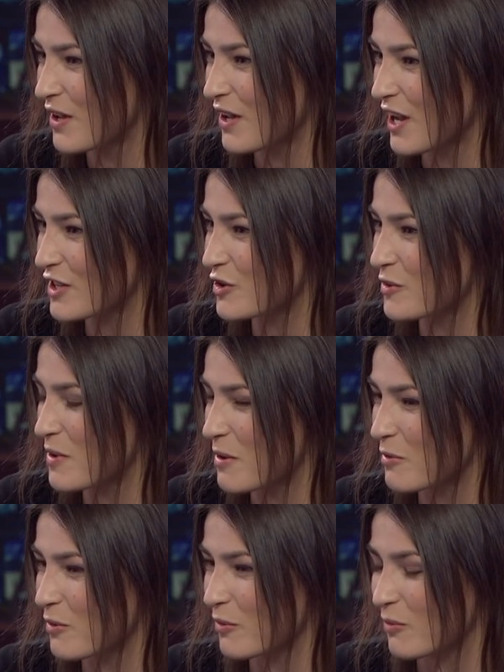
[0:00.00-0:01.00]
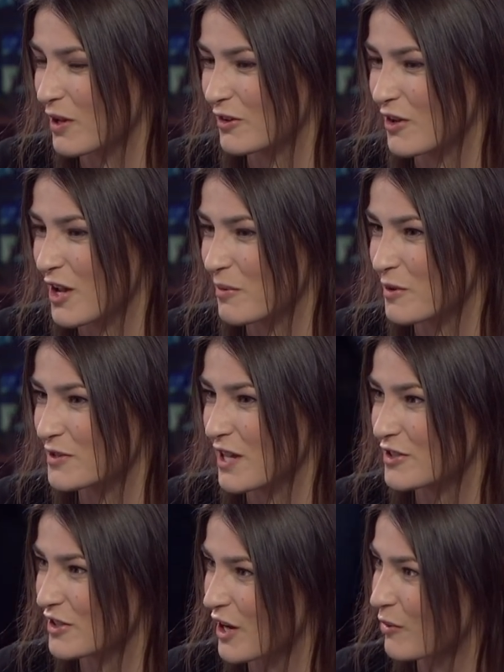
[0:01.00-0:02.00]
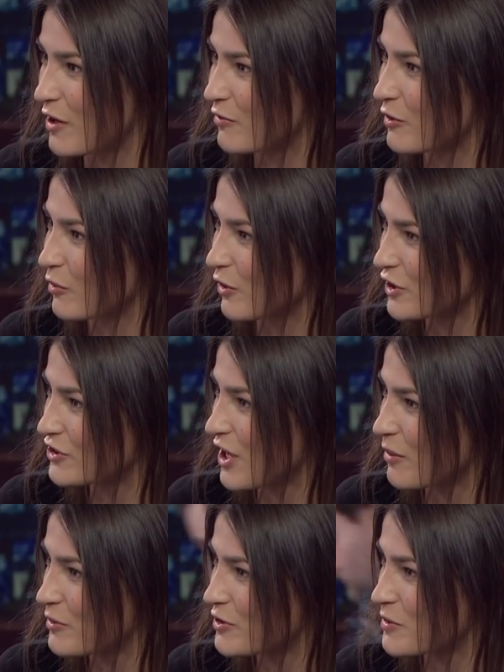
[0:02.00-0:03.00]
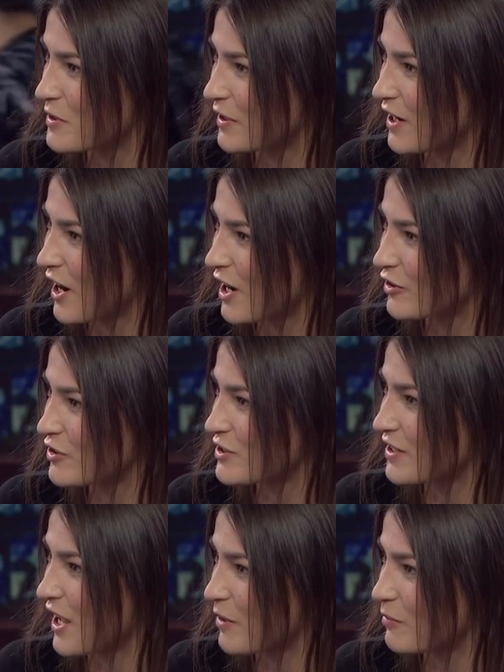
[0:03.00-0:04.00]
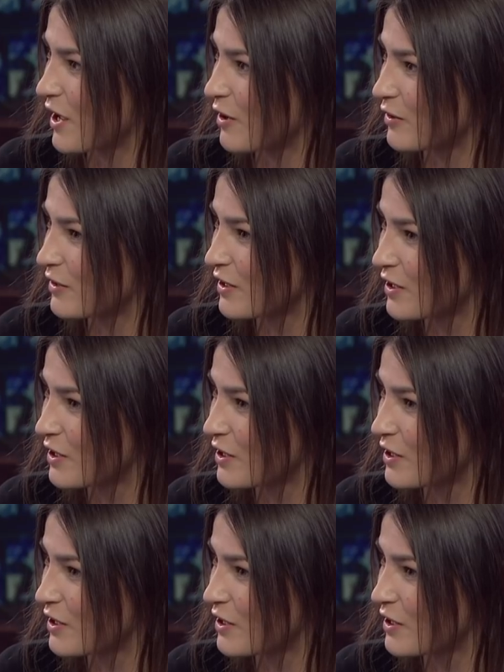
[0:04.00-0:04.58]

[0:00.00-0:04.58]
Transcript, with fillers: I actually remember one time I was actually getting ready for the World Championships, and Carl just came down